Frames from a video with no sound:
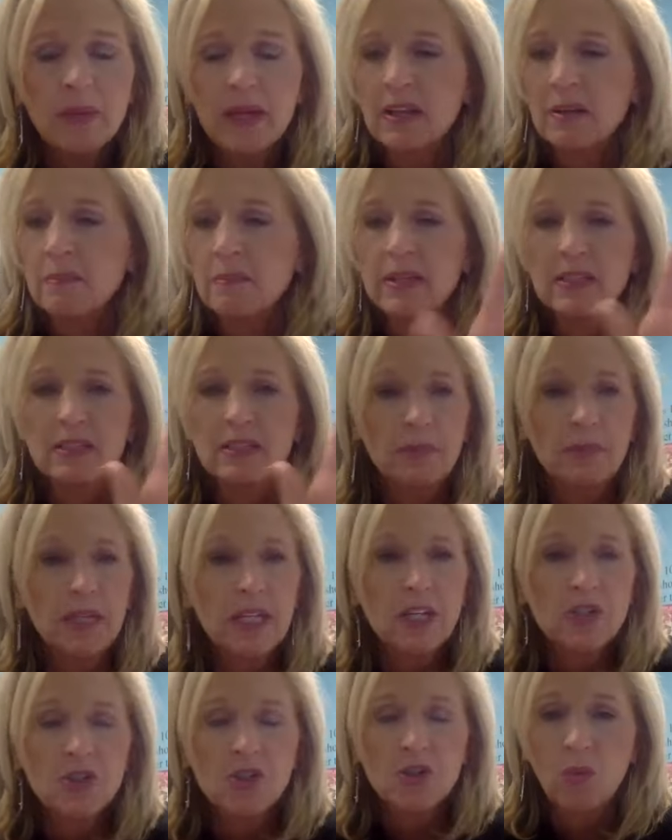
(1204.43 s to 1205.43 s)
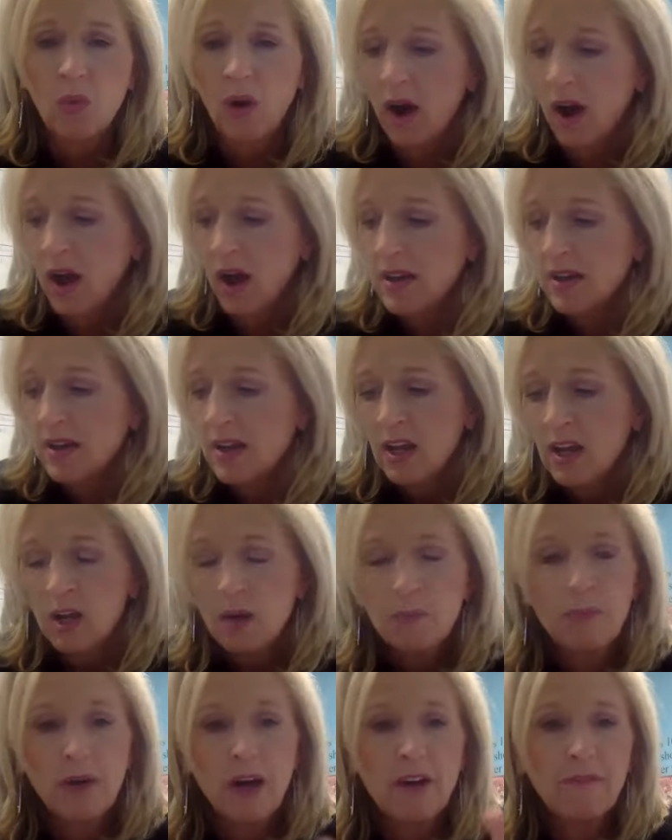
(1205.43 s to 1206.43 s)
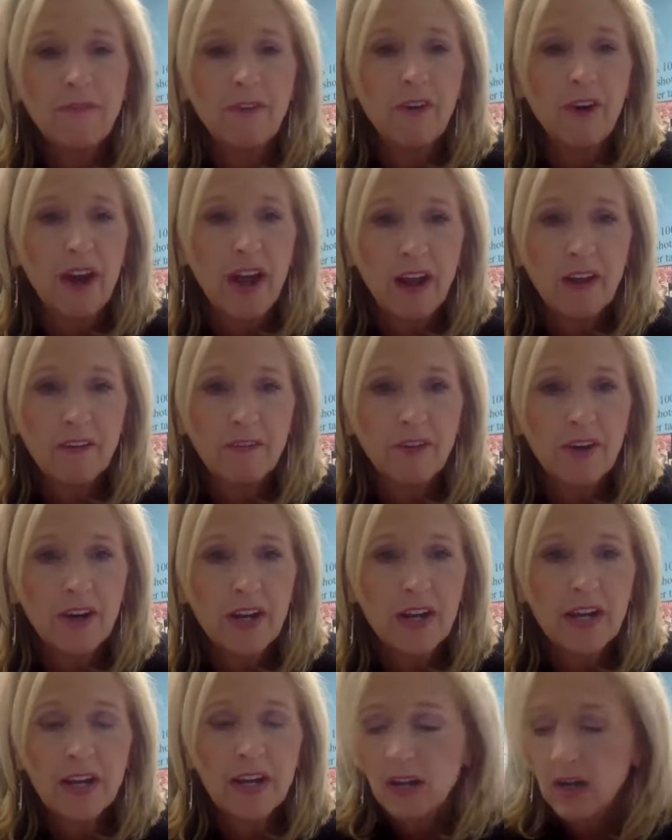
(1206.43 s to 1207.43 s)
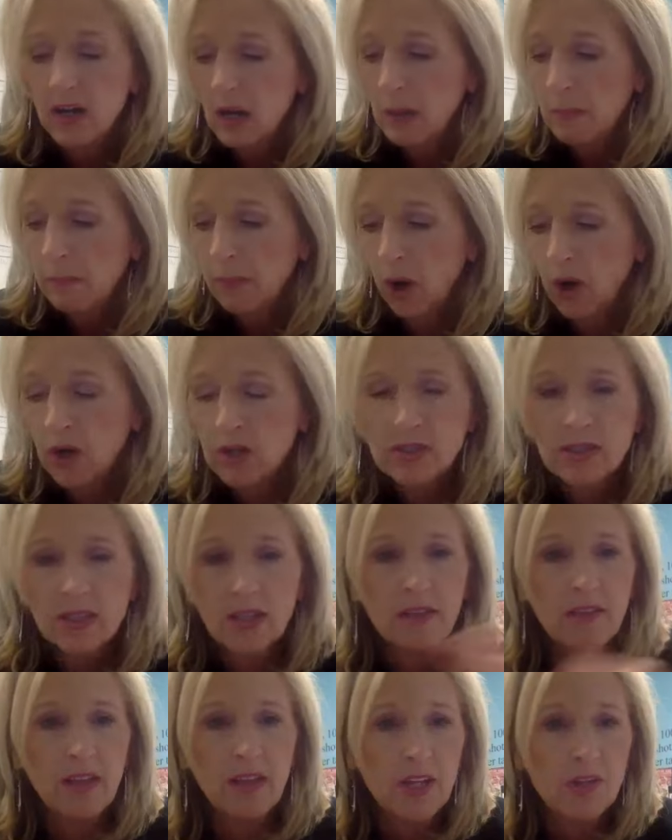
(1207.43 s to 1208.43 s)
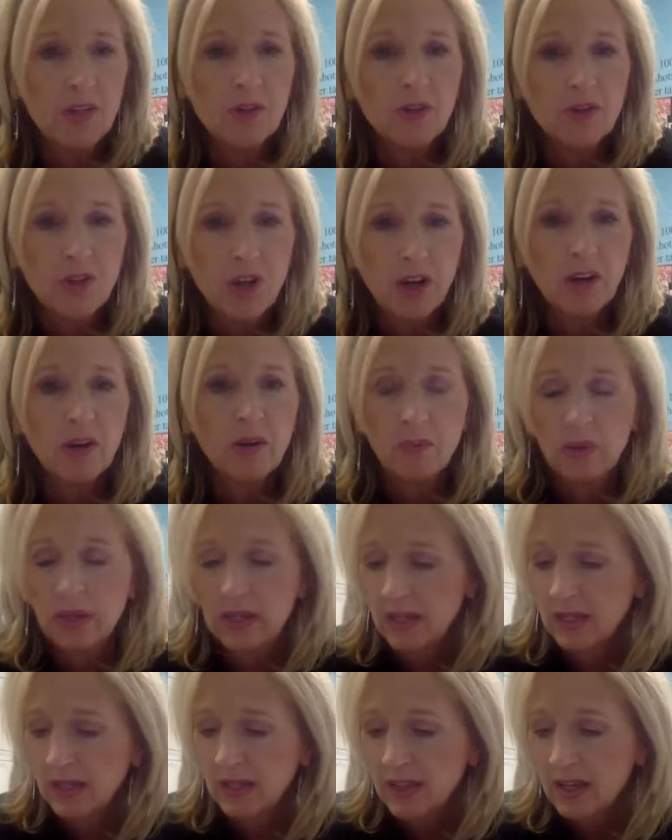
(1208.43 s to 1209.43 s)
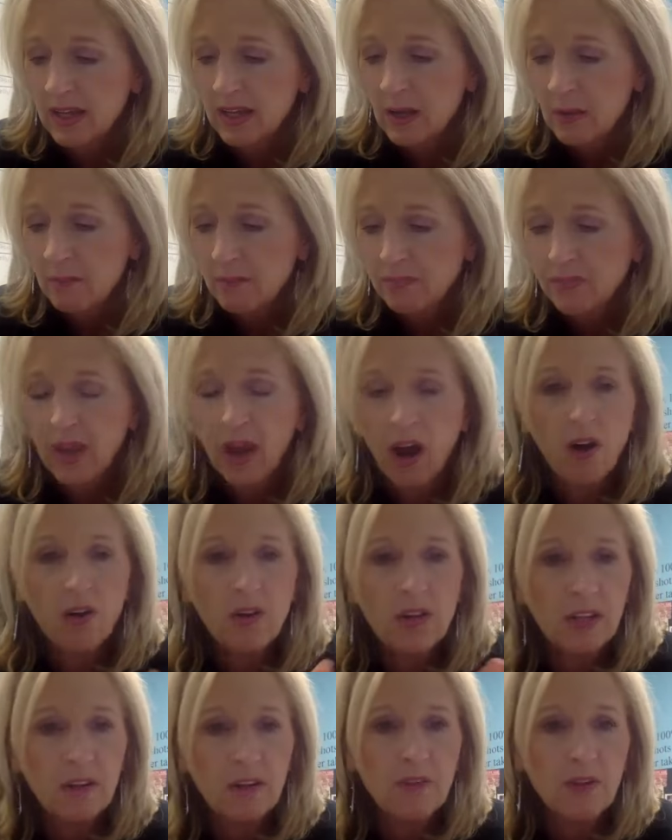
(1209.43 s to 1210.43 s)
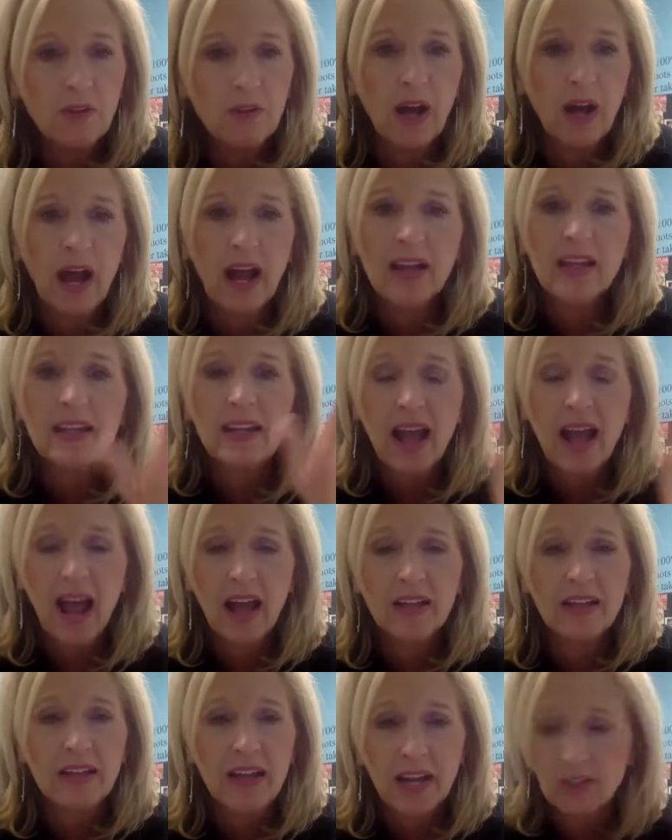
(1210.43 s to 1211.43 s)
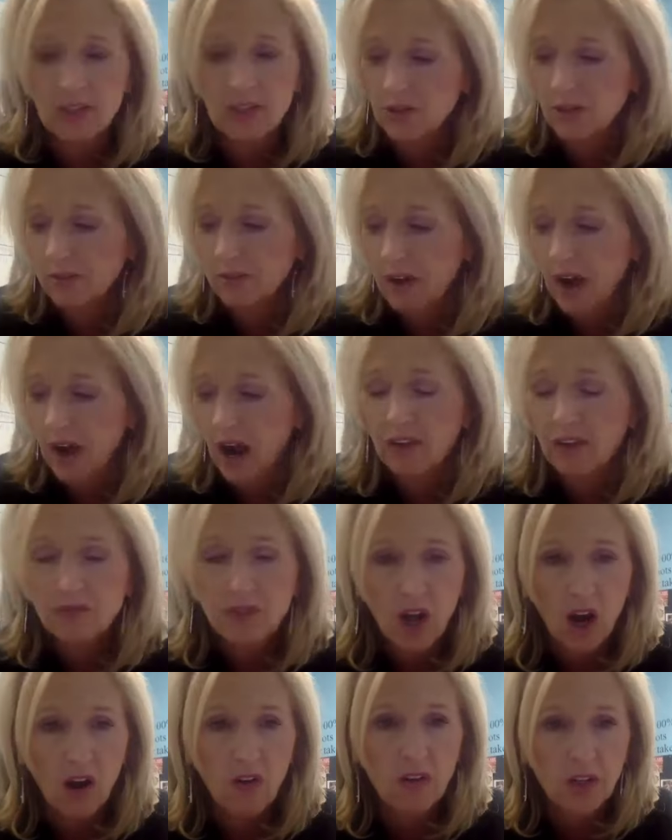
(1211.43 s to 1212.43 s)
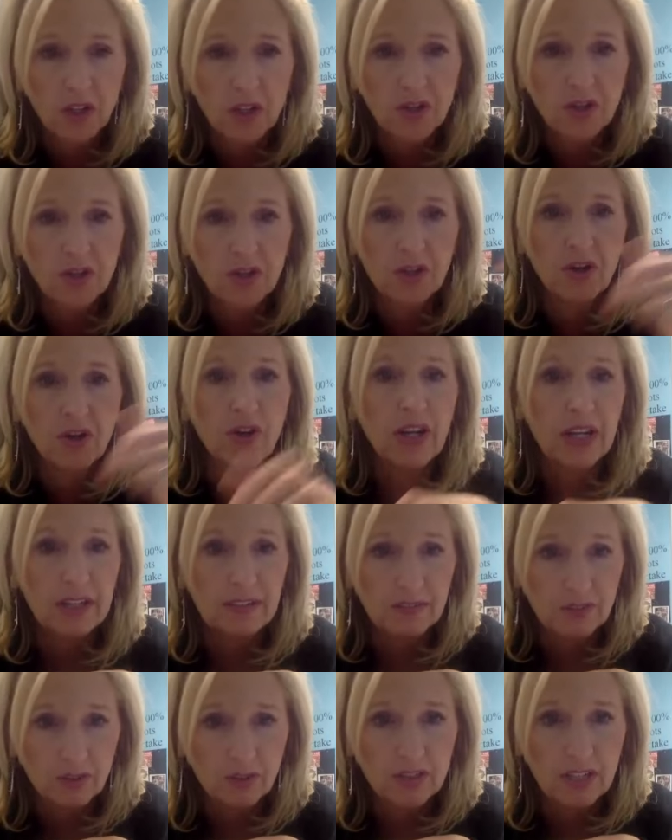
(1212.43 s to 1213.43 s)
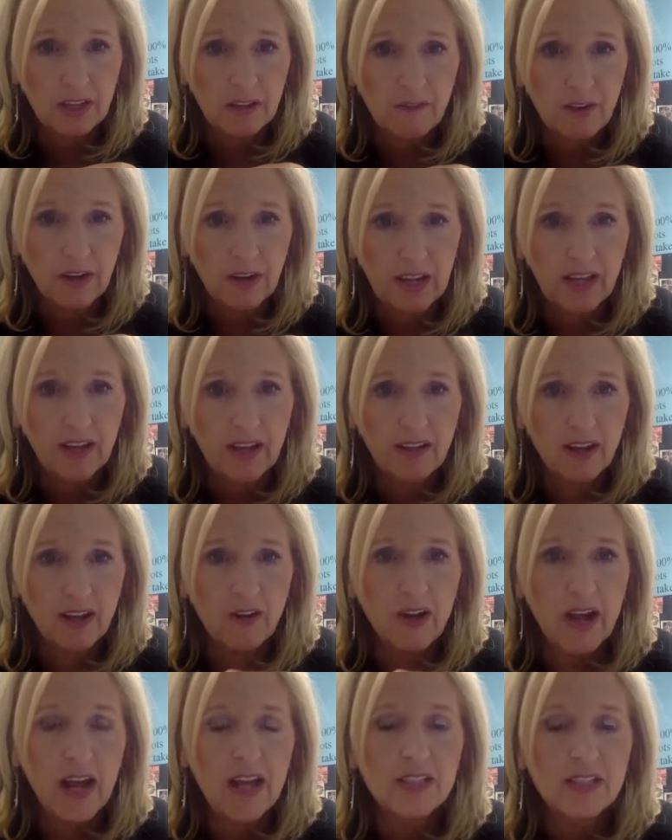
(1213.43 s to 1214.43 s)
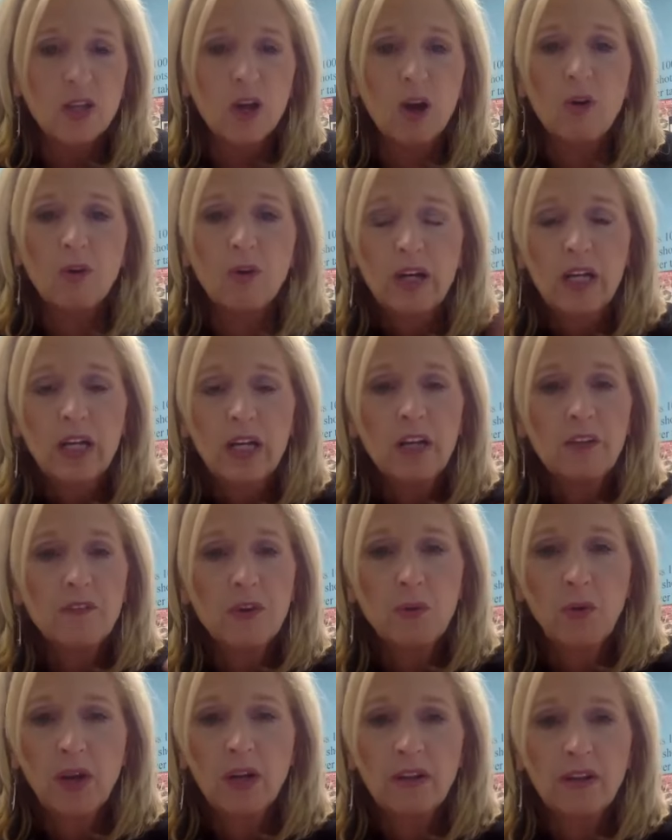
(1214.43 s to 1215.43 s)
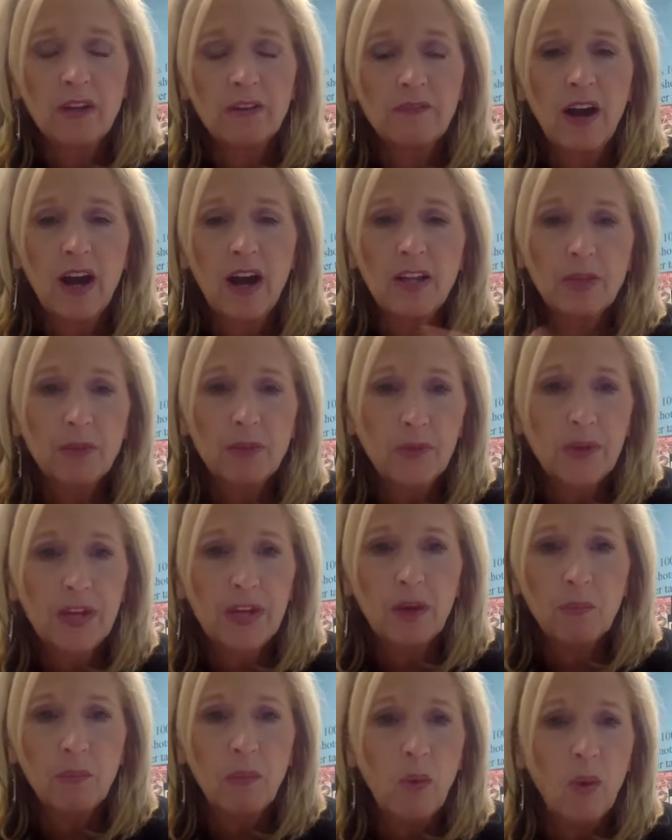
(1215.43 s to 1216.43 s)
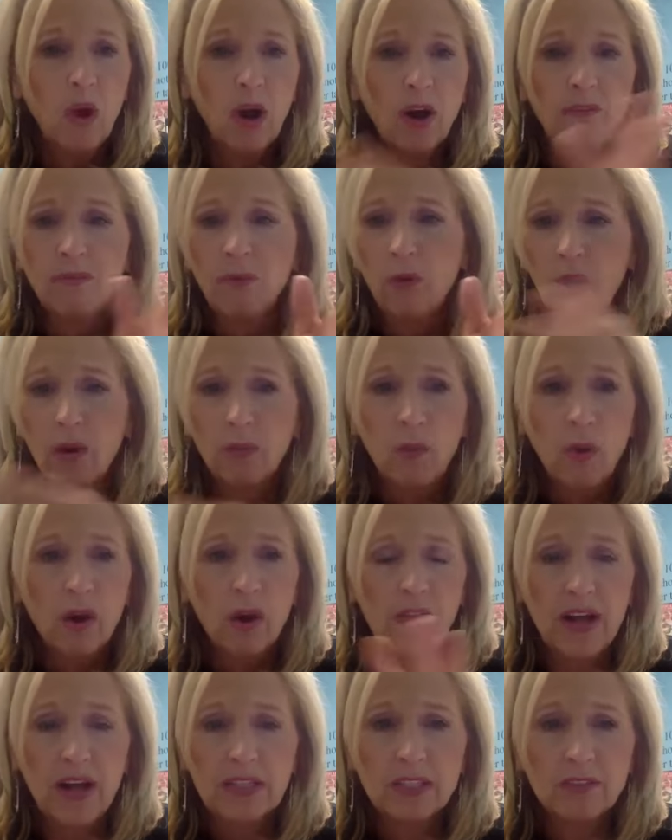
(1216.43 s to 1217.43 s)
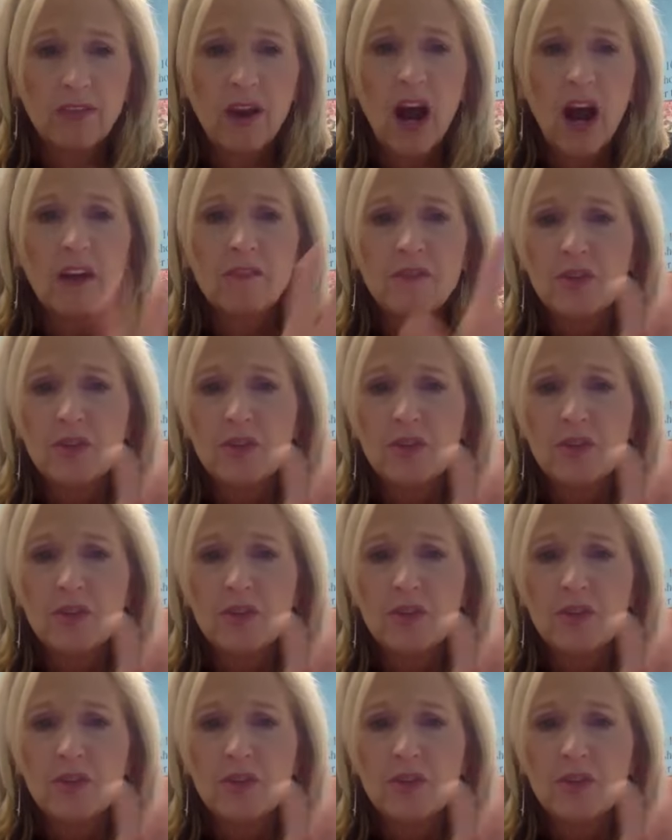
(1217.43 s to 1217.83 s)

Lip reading: It can be as many as you want, but for every person that you share it with, I can add an extra $5 to your gift certificate. Okay, so you want to invite 3 or more, 4 or more, that's fine.